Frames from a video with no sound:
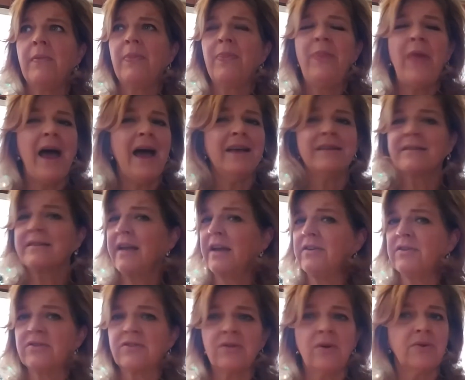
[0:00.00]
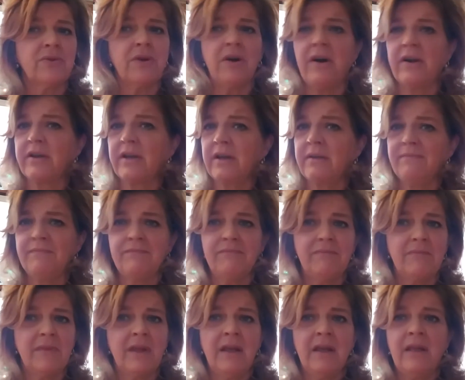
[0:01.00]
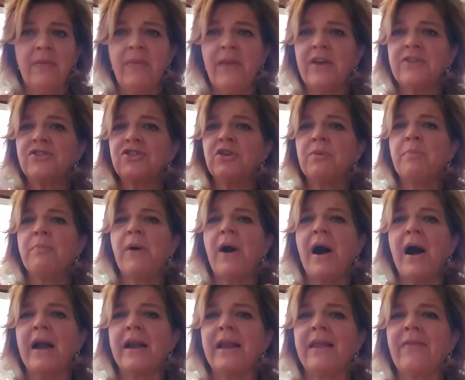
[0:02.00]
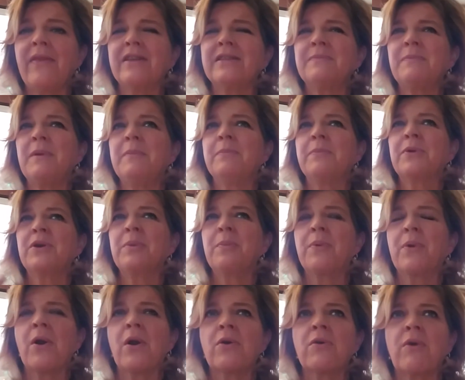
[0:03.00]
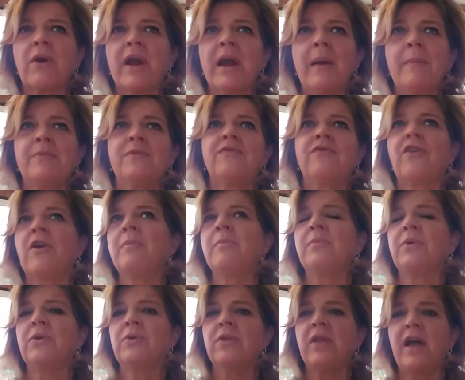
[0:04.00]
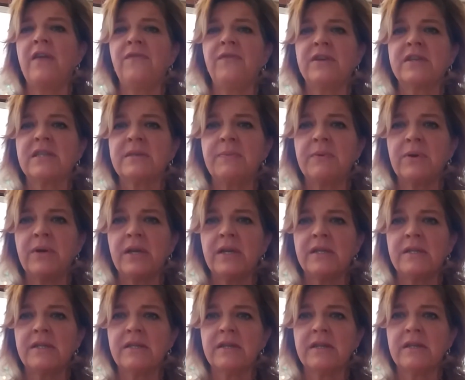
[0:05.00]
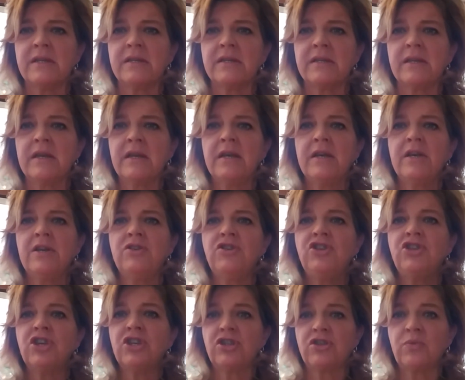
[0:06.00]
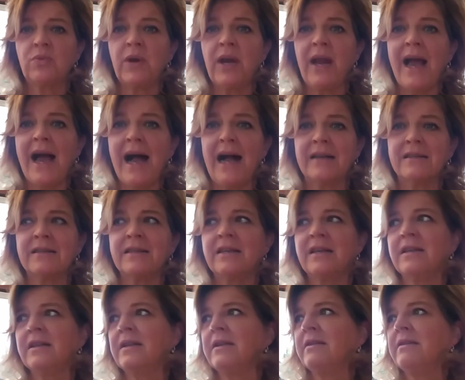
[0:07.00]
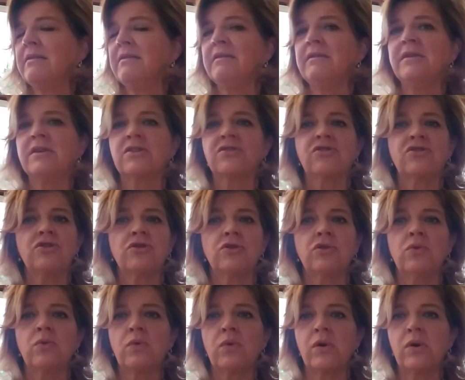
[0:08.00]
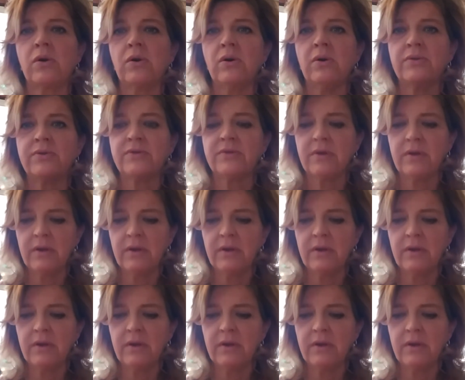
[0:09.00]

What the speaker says: That is not your soul talking. That's your body that's been pre-programmed from your life experiences, just reacting in an external world.